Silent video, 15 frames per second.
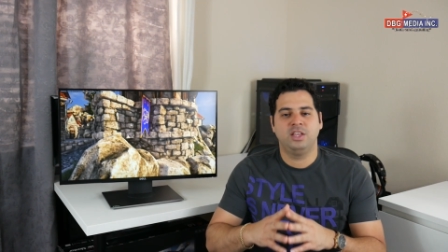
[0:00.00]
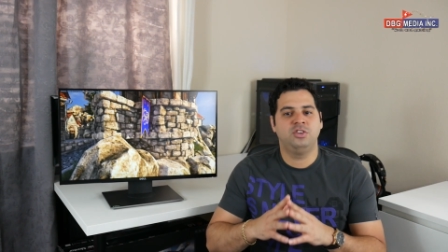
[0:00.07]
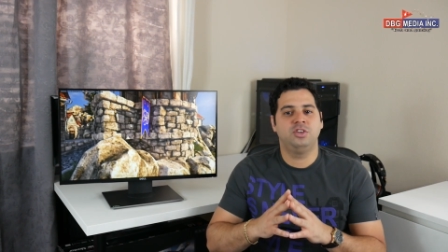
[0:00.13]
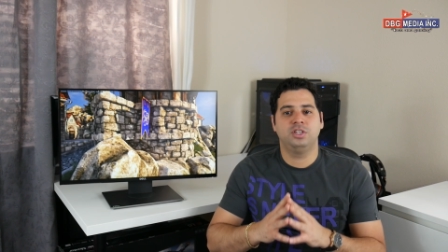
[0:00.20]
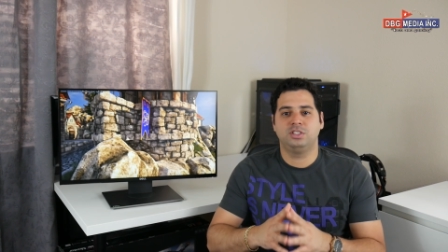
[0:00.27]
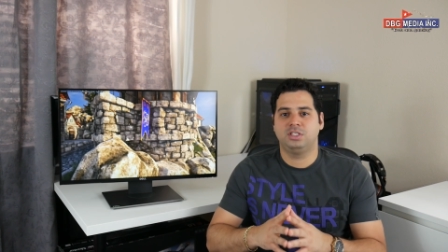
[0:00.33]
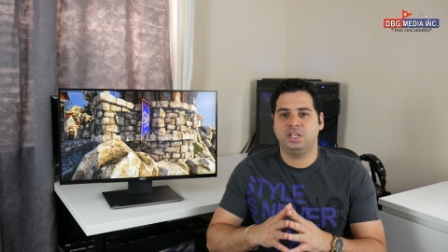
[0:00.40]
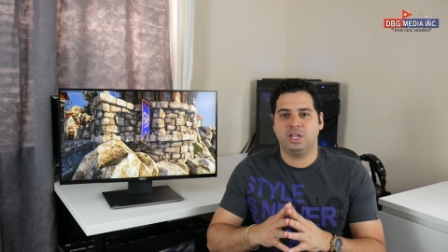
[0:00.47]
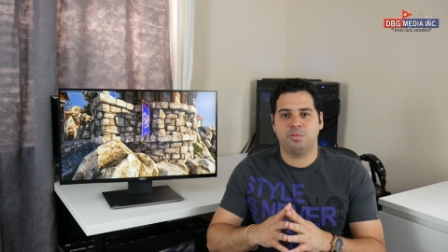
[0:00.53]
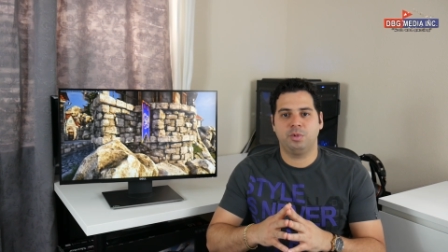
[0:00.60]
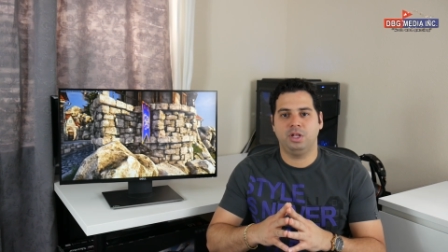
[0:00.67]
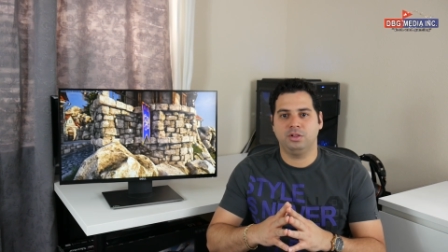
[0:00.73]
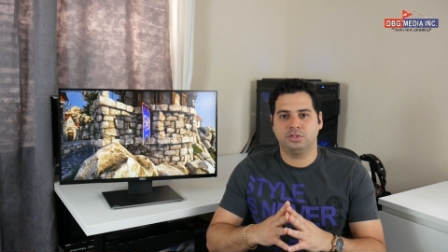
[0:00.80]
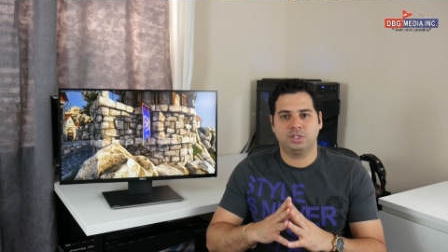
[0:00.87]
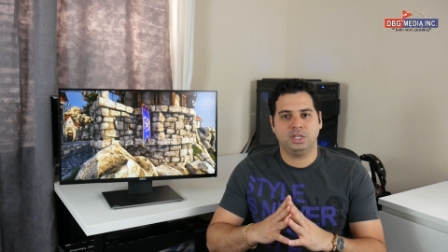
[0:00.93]
G-Sync
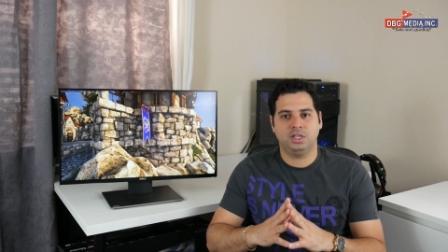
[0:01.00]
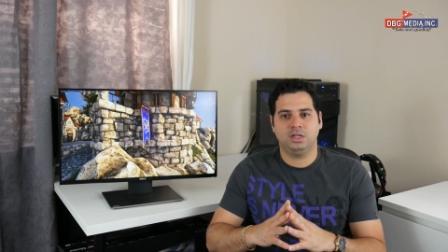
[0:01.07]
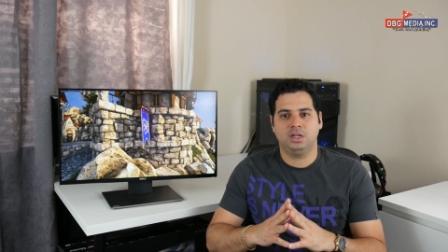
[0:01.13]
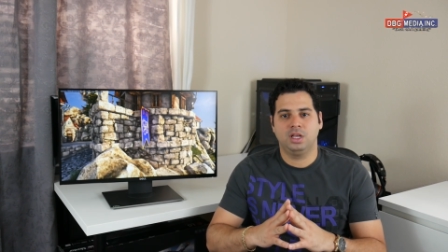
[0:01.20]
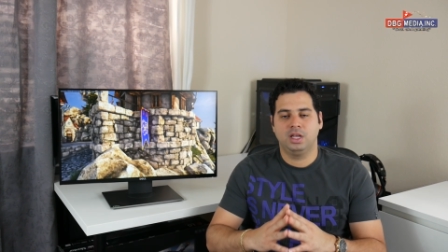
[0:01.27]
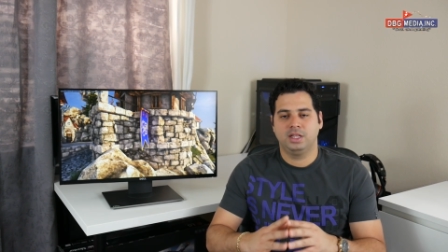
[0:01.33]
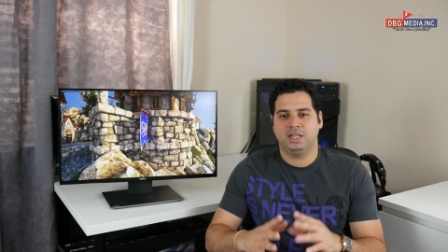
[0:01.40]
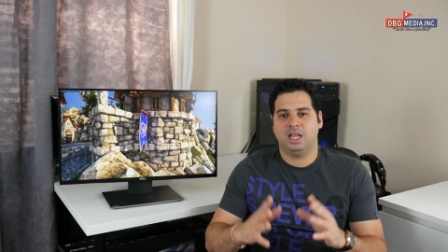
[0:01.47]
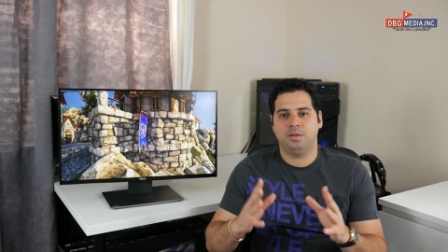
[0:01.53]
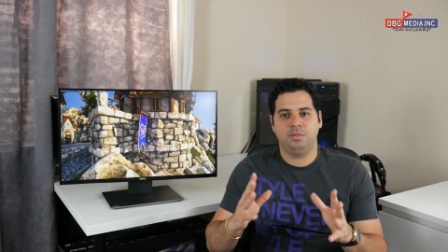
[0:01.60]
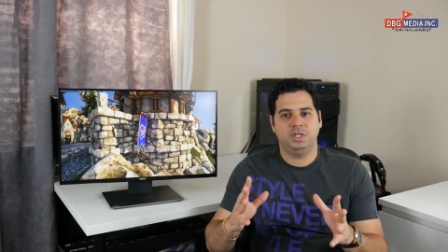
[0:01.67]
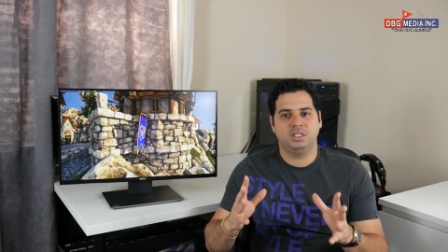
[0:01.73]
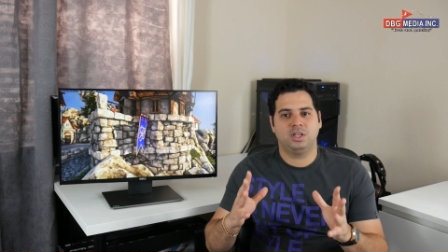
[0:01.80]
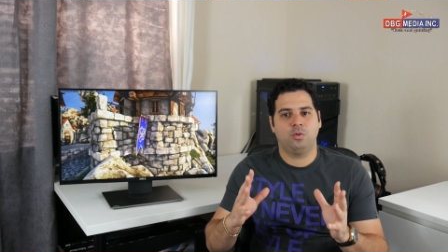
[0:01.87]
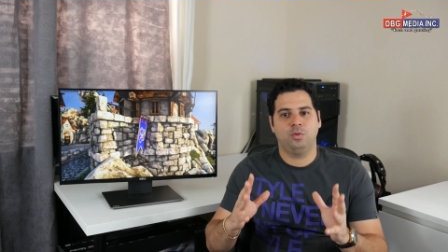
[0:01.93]
built in, that
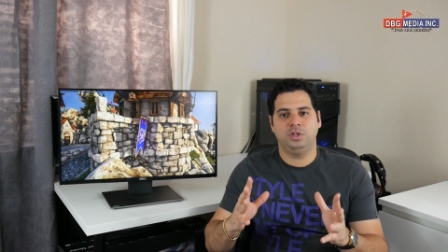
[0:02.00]
means that